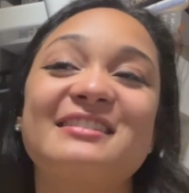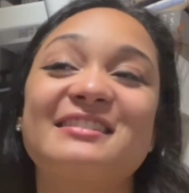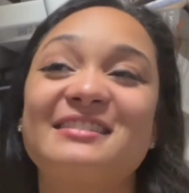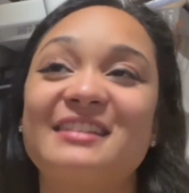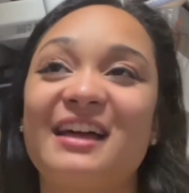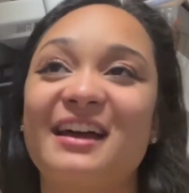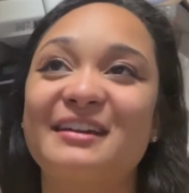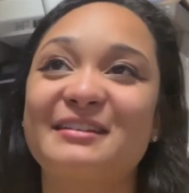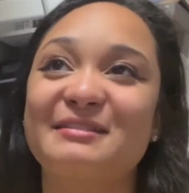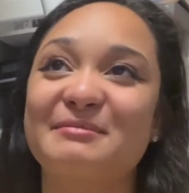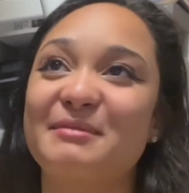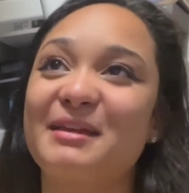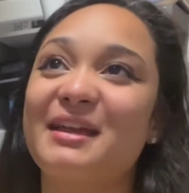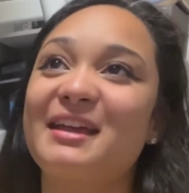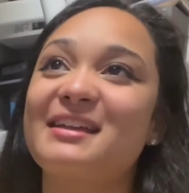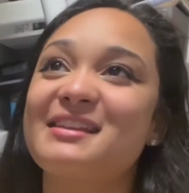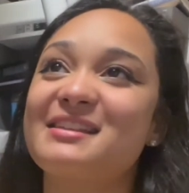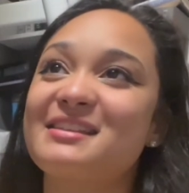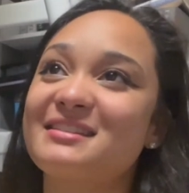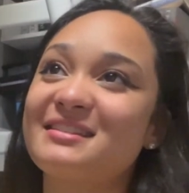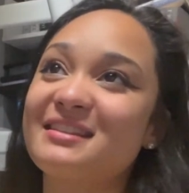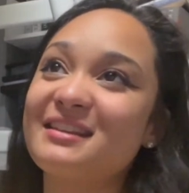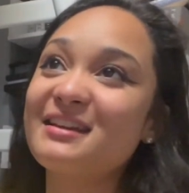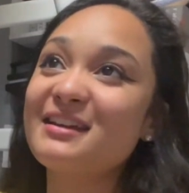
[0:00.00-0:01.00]
sucks
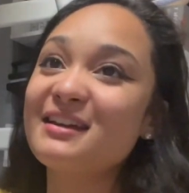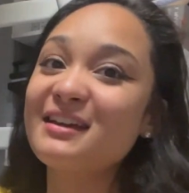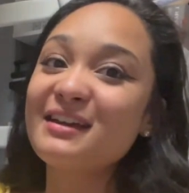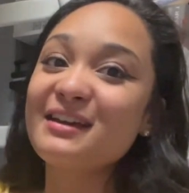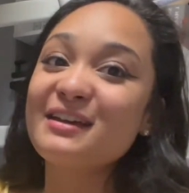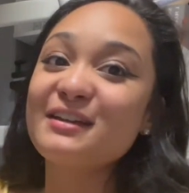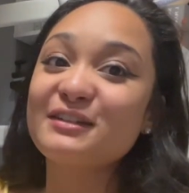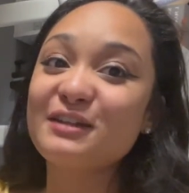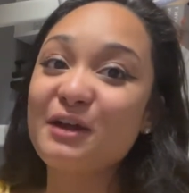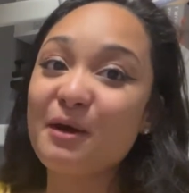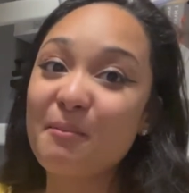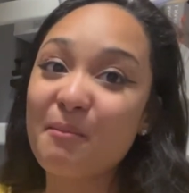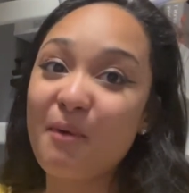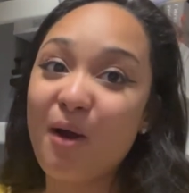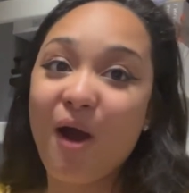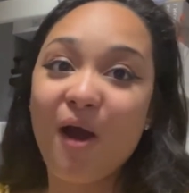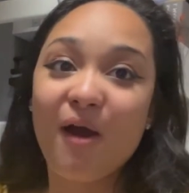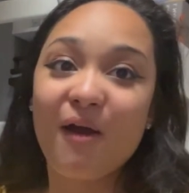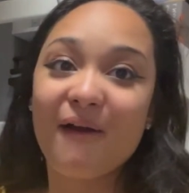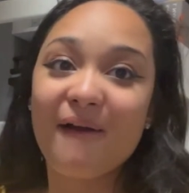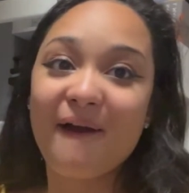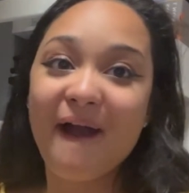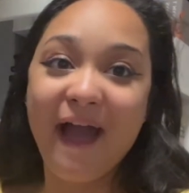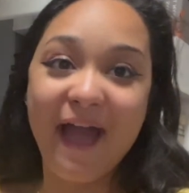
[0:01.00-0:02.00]
because
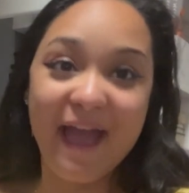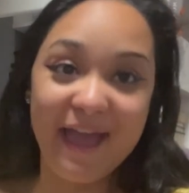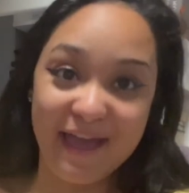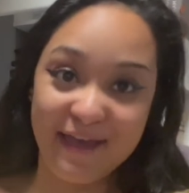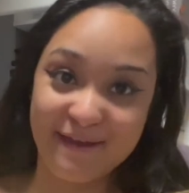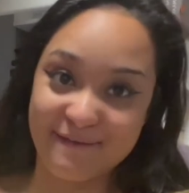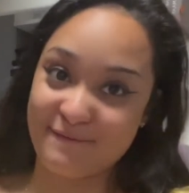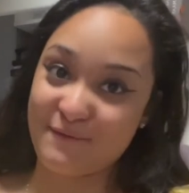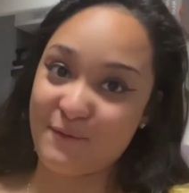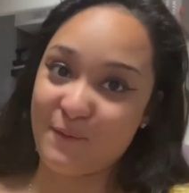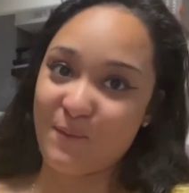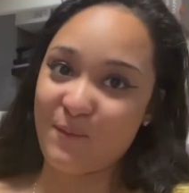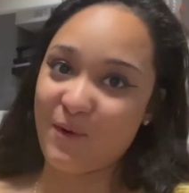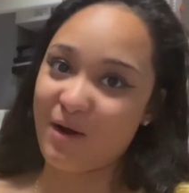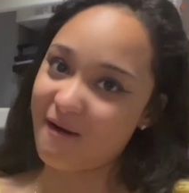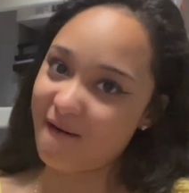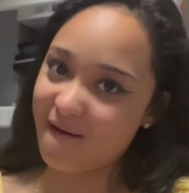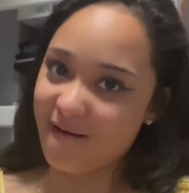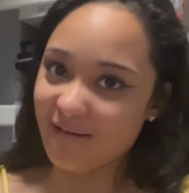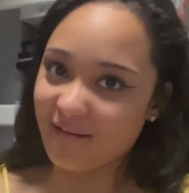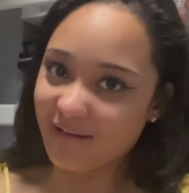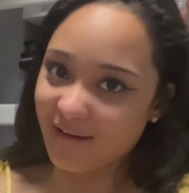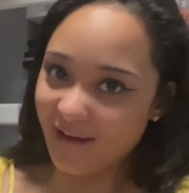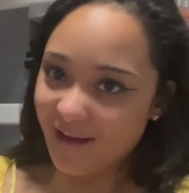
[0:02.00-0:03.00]
tomorrow I have
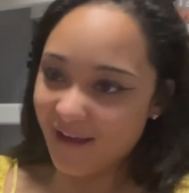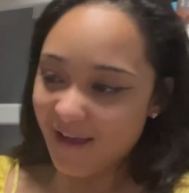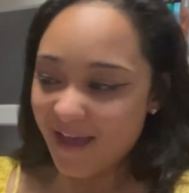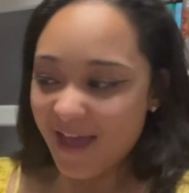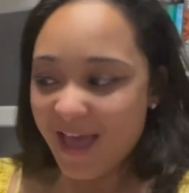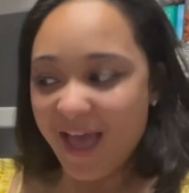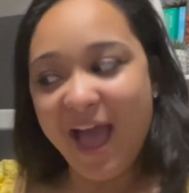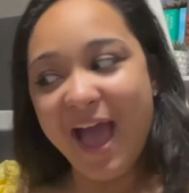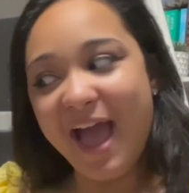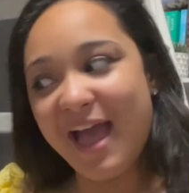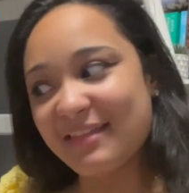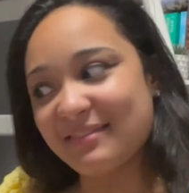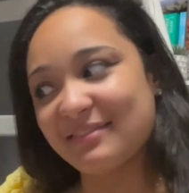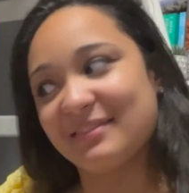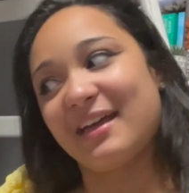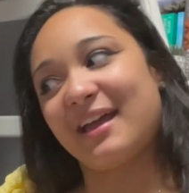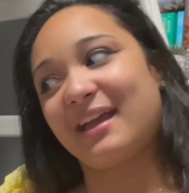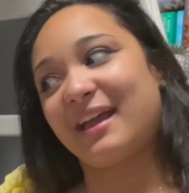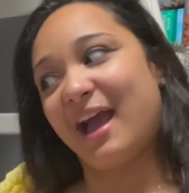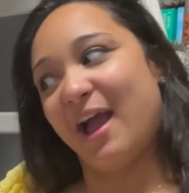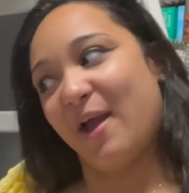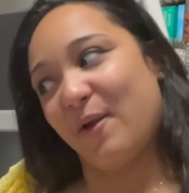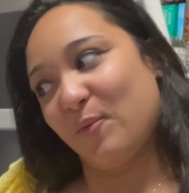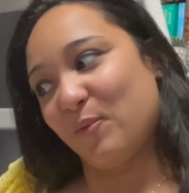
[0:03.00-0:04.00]
work, and,
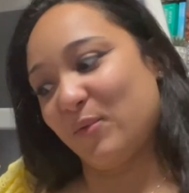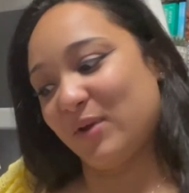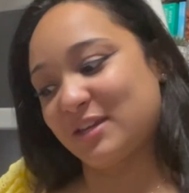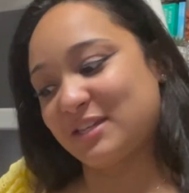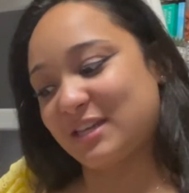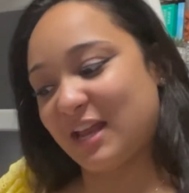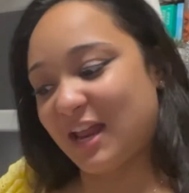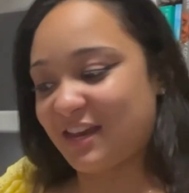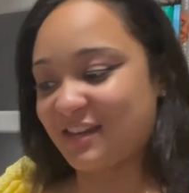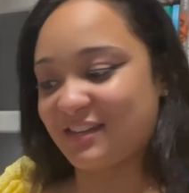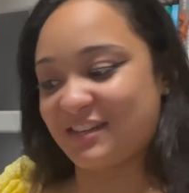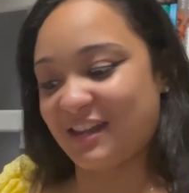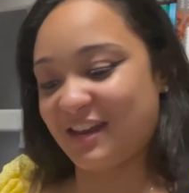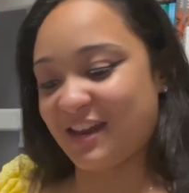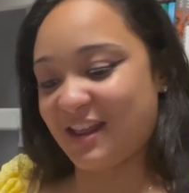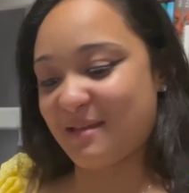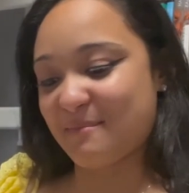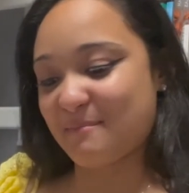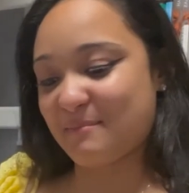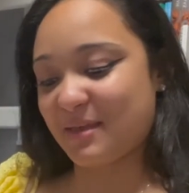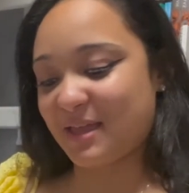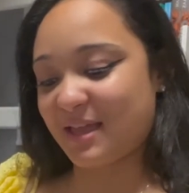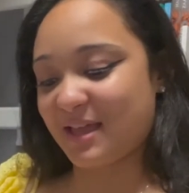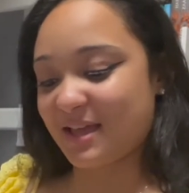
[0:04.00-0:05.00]
like, I wish I
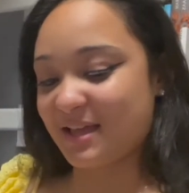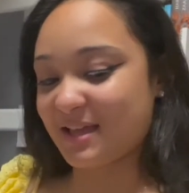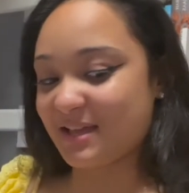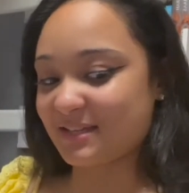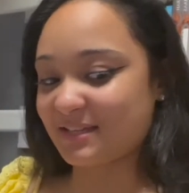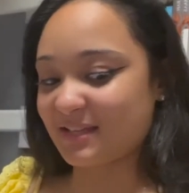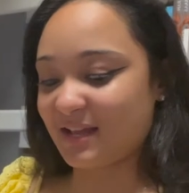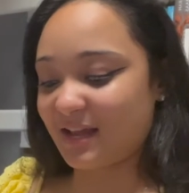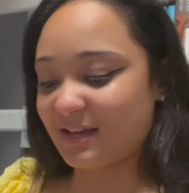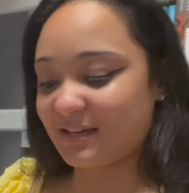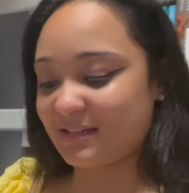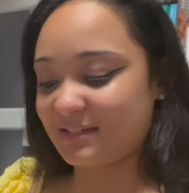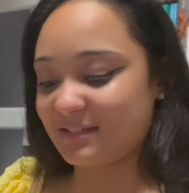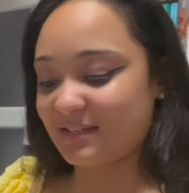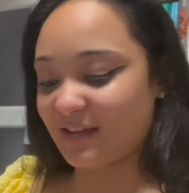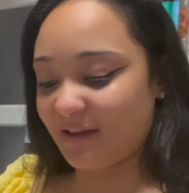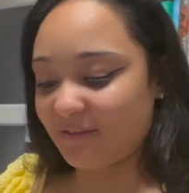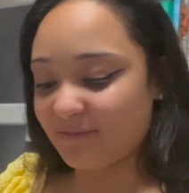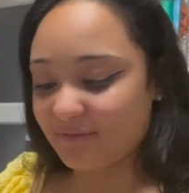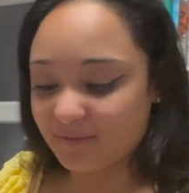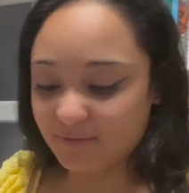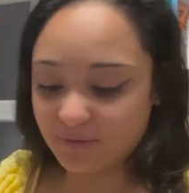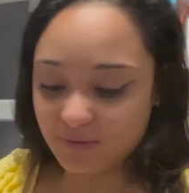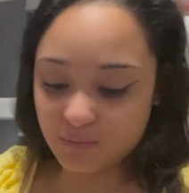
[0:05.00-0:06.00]
didn't, because I
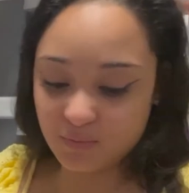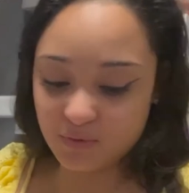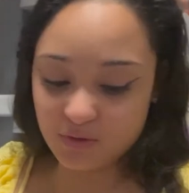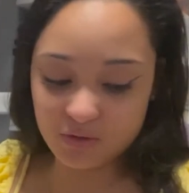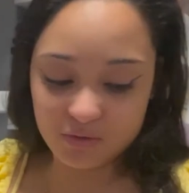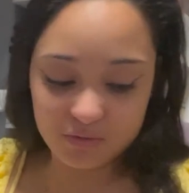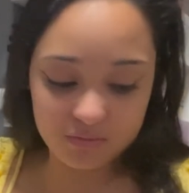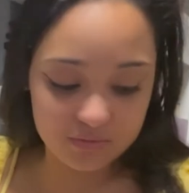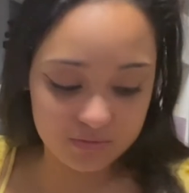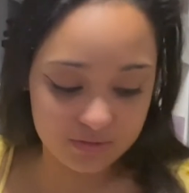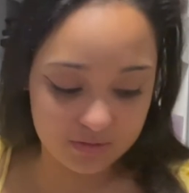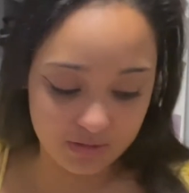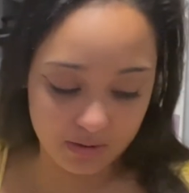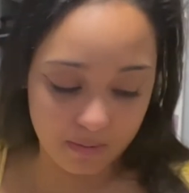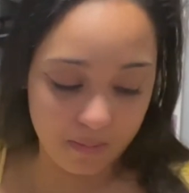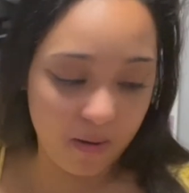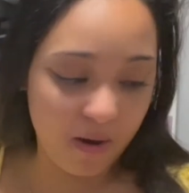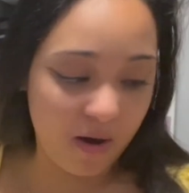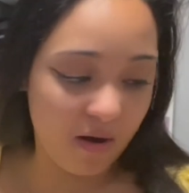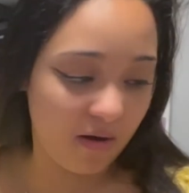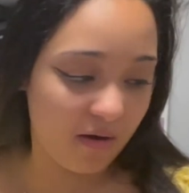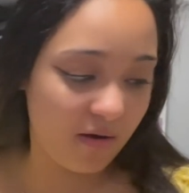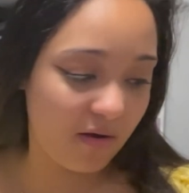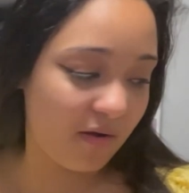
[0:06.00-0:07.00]
definitely would use
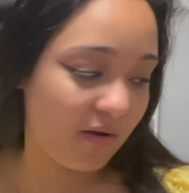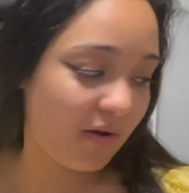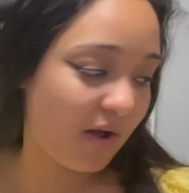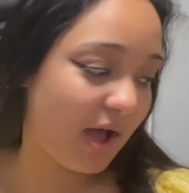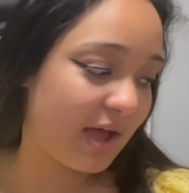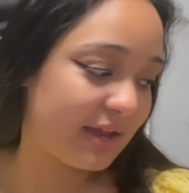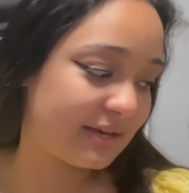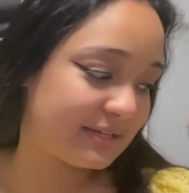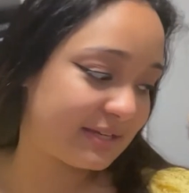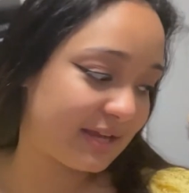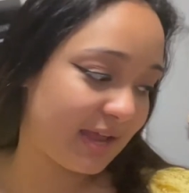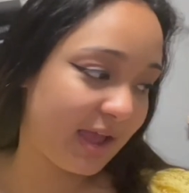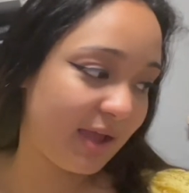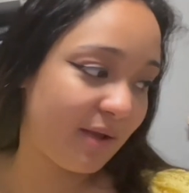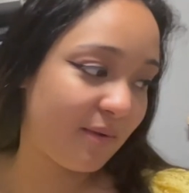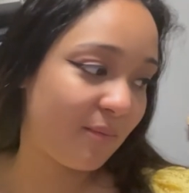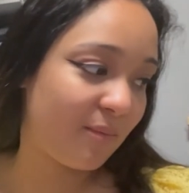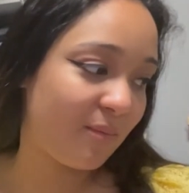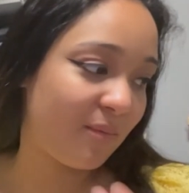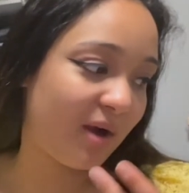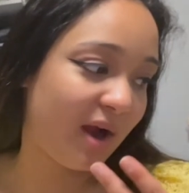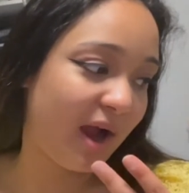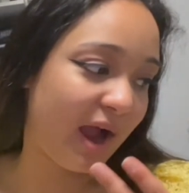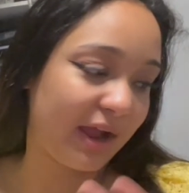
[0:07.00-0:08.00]
tomorrow a day
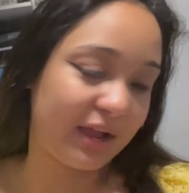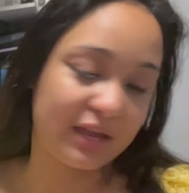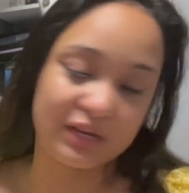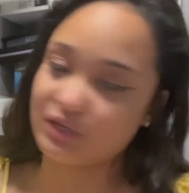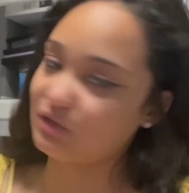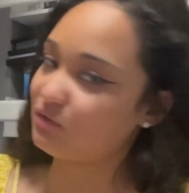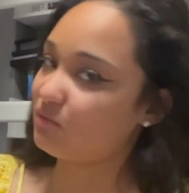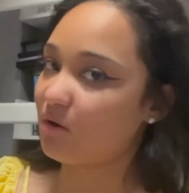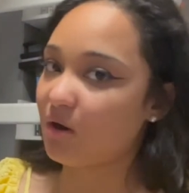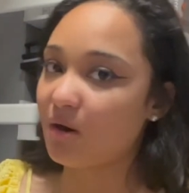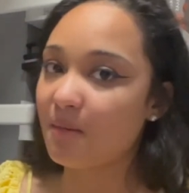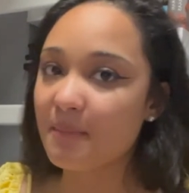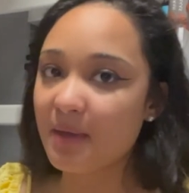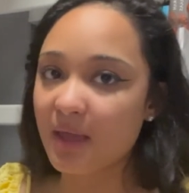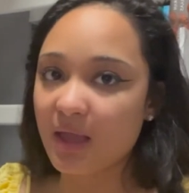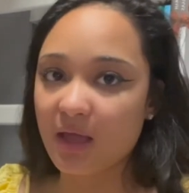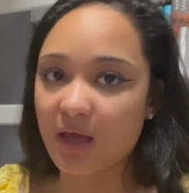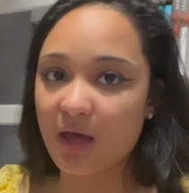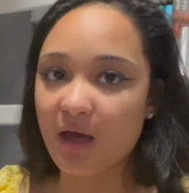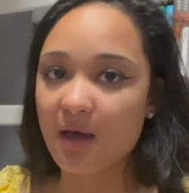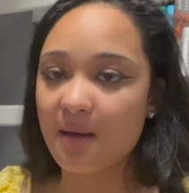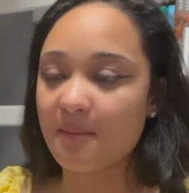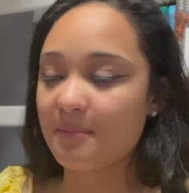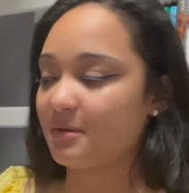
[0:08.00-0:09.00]
where I could do her
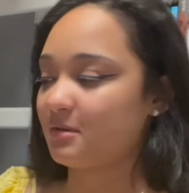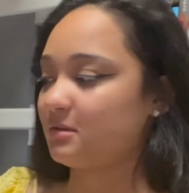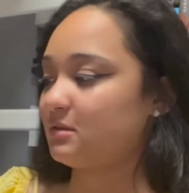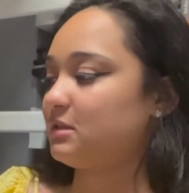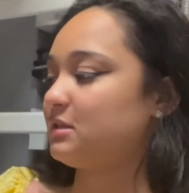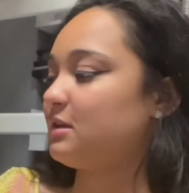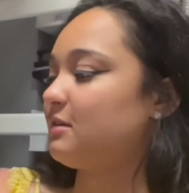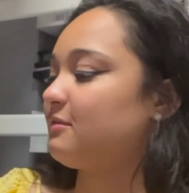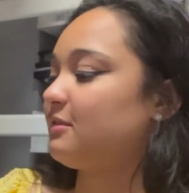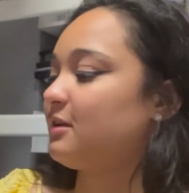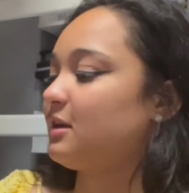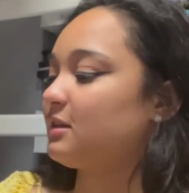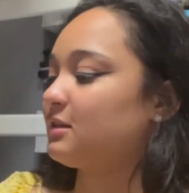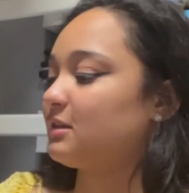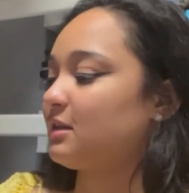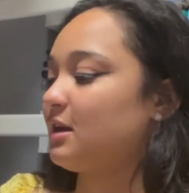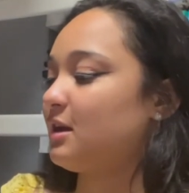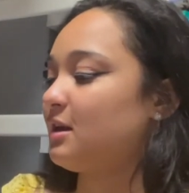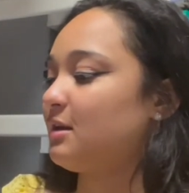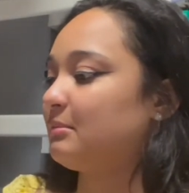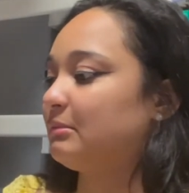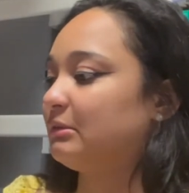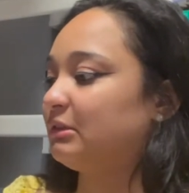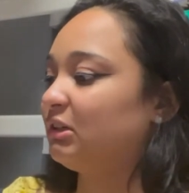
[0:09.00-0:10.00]
makeup and stuff like
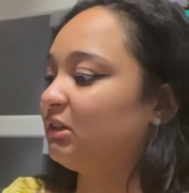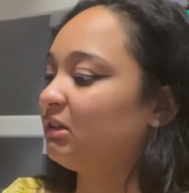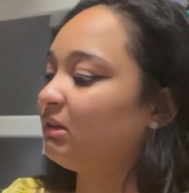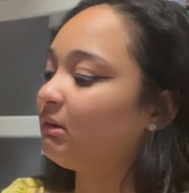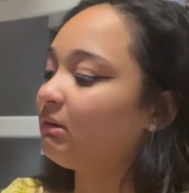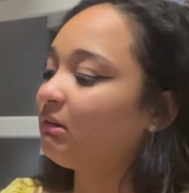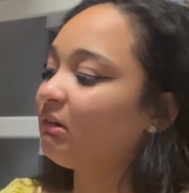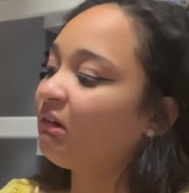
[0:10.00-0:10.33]
that, but